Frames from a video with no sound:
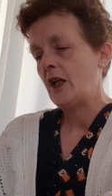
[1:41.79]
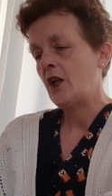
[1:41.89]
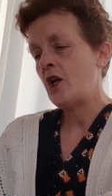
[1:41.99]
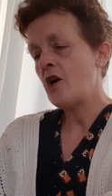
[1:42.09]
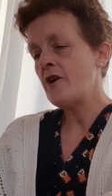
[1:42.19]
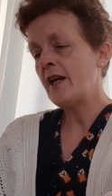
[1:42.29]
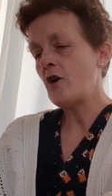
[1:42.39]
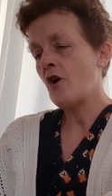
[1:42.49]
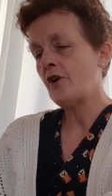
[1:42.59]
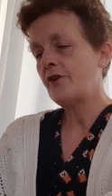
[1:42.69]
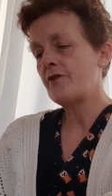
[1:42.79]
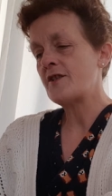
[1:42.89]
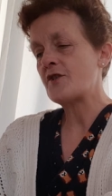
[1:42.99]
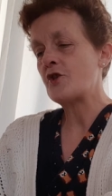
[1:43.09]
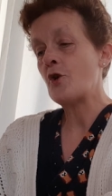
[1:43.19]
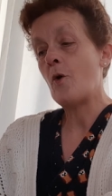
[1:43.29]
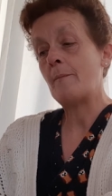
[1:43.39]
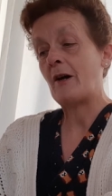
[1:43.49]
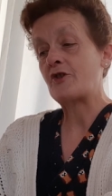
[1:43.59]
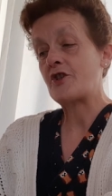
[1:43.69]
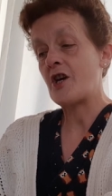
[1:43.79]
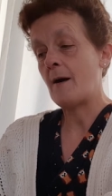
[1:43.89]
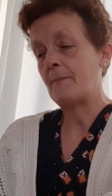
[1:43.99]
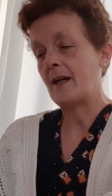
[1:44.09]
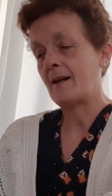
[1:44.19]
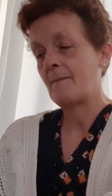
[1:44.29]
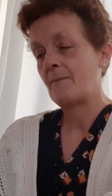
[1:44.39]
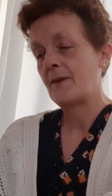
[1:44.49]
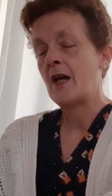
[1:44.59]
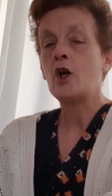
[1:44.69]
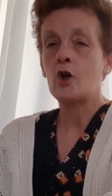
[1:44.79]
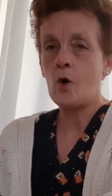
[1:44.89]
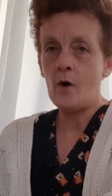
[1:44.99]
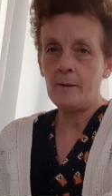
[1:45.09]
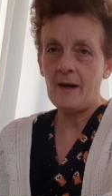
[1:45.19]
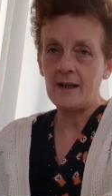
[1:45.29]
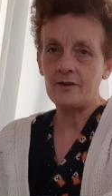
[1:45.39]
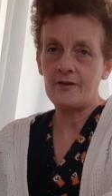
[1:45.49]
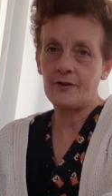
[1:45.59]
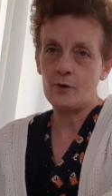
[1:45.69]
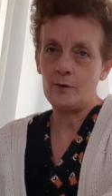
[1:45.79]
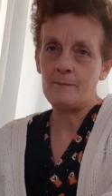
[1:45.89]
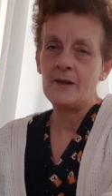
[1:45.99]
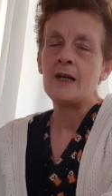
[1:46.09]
Learning all there is to know about a topic, going back to school.